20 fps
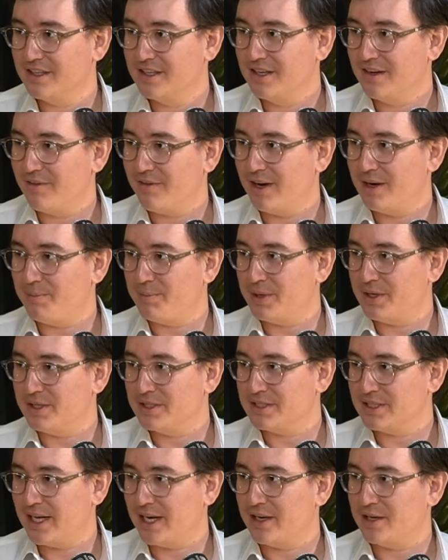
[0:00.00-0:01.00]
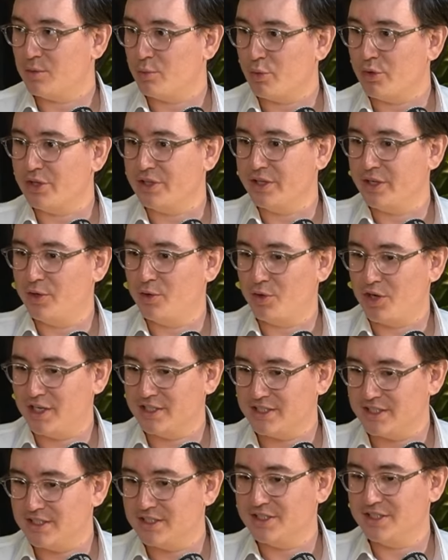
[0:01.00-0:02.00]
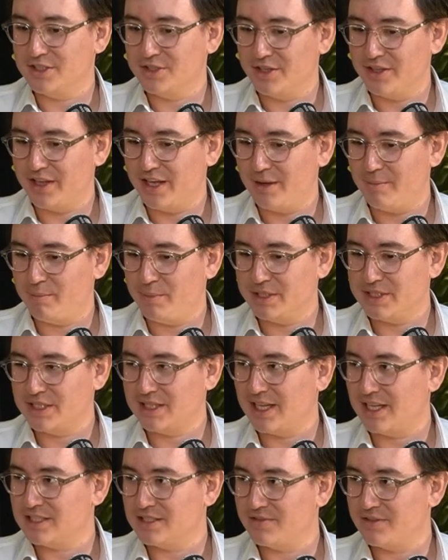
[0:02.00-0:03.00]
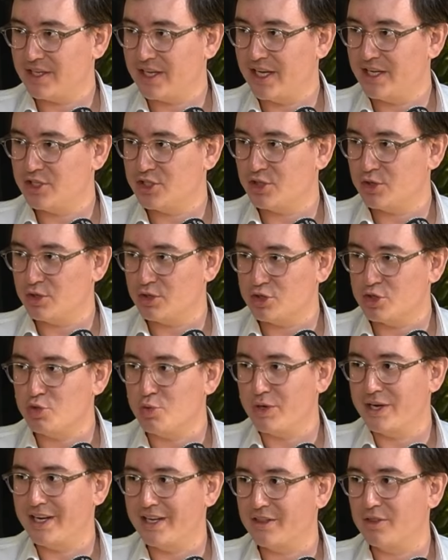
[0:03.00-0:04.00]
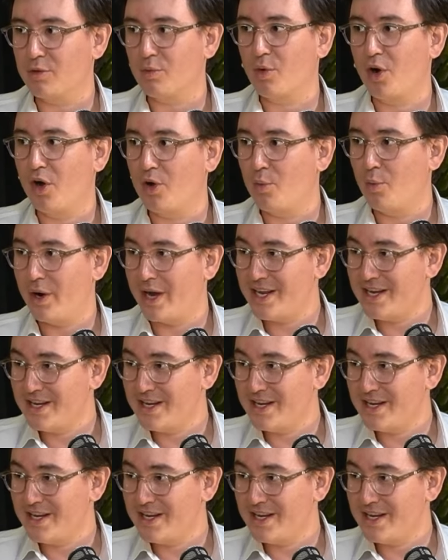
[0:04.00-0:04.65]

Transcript: Right? Because that can really cross into sort of that misclassification or doing it the wrong way.